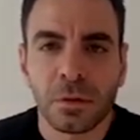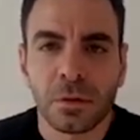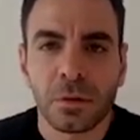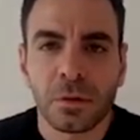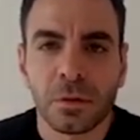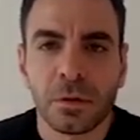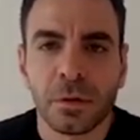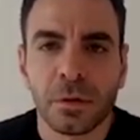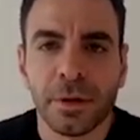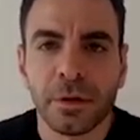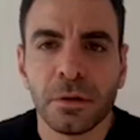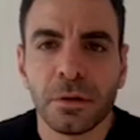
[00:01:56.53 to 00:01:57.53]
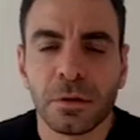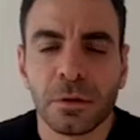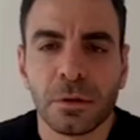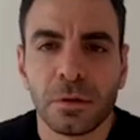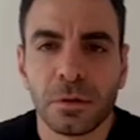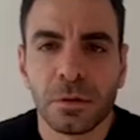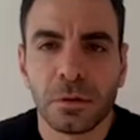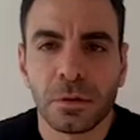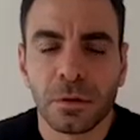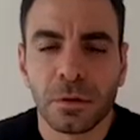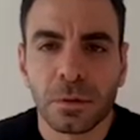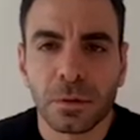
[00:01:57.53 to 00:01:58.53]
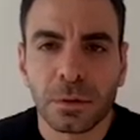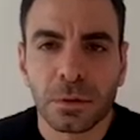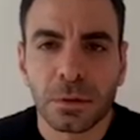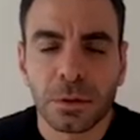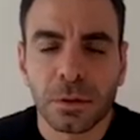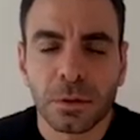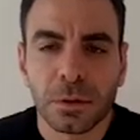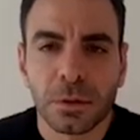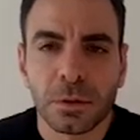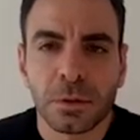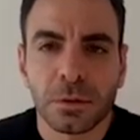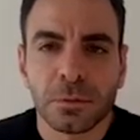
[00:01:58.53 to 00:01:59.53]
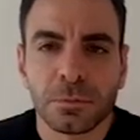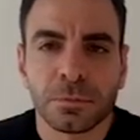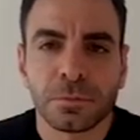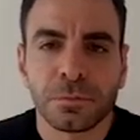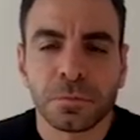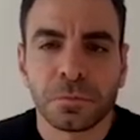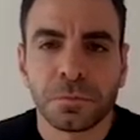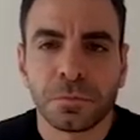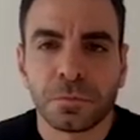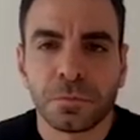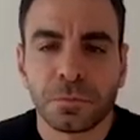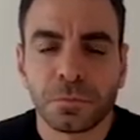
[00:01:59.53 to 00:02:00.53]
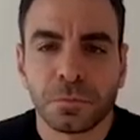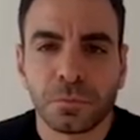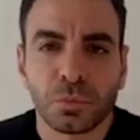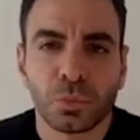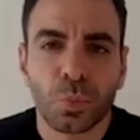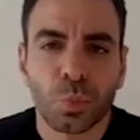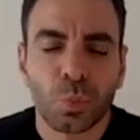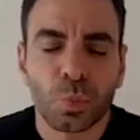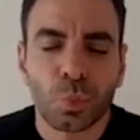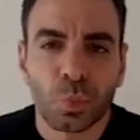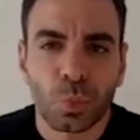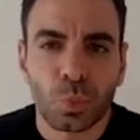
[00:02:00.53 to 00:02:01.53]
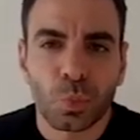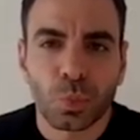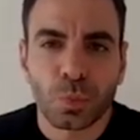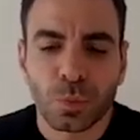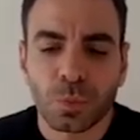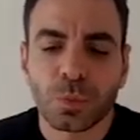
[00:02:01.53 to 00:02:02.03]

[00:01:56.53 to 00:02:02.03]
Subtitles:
No words are spoken by the person on screen.